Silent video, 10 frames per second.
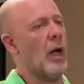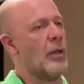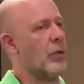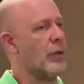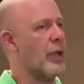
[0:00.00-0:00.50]

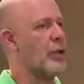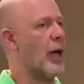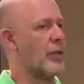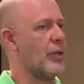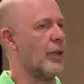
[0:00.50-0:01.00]
So they
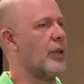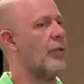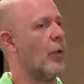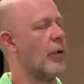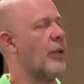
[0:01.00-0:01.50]
charge $30,
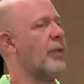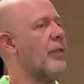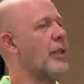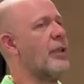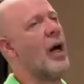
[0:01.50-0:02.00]

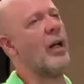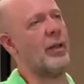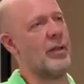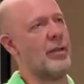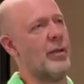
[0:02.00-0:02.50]
$40,
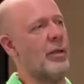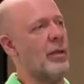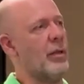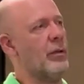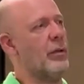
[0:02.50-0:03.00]
$50,
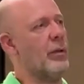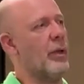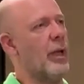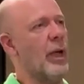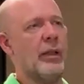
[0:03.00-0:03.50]

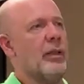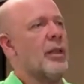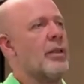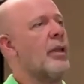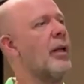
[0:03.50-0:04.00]
and it
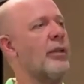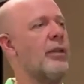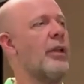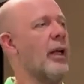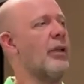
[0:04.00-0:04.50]
doesn't
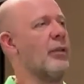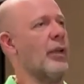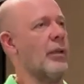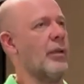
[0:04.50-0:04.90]
guarantee anything.